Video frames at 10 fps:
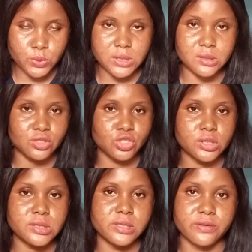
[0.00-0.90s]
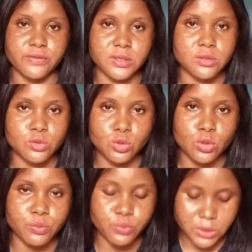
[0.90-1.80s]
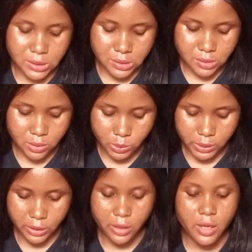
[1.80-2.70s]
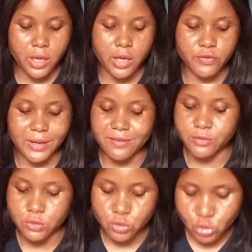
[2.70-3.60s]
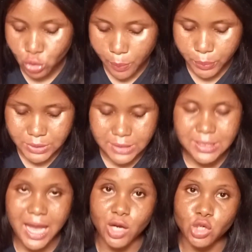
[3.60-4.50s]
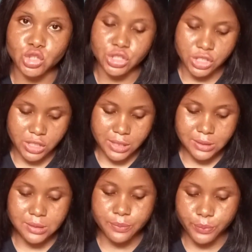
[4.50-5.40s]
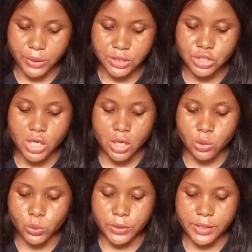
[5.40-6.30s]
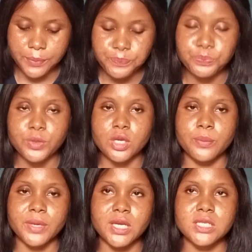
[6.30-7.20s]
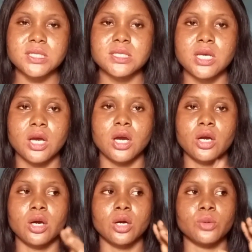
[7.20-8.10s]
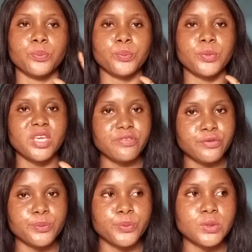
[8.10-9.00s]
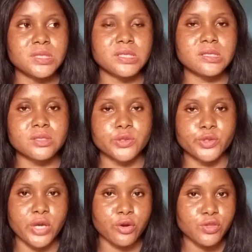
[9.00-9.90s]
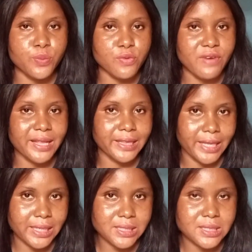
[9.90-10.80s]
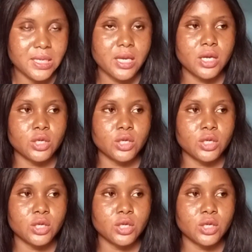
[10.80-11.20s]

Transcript: put it, just leave it, do not put it. Okay, if you haven't, do not put it and go to the next page. Okay, because if you put it, you're going to provide links